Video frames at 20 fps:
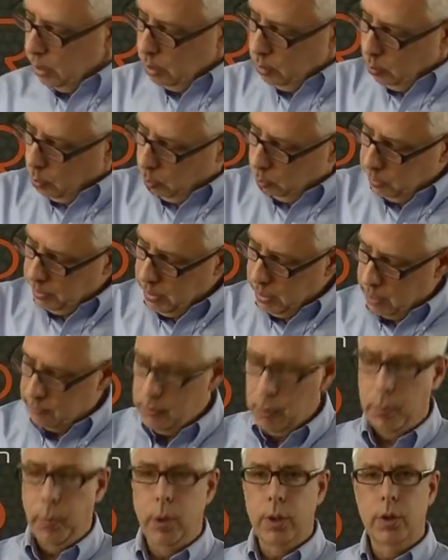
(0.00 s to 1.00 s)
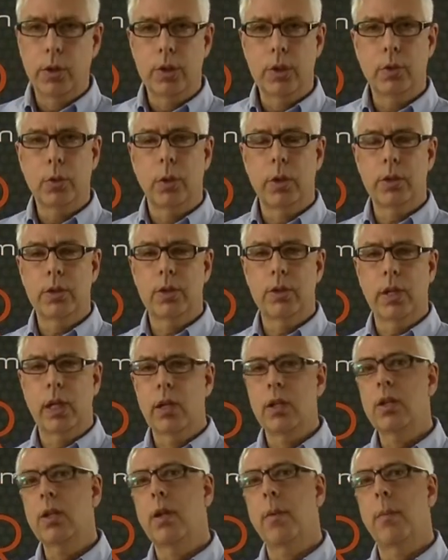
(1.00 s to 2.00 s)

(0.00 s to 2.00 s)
you only have to put your sources into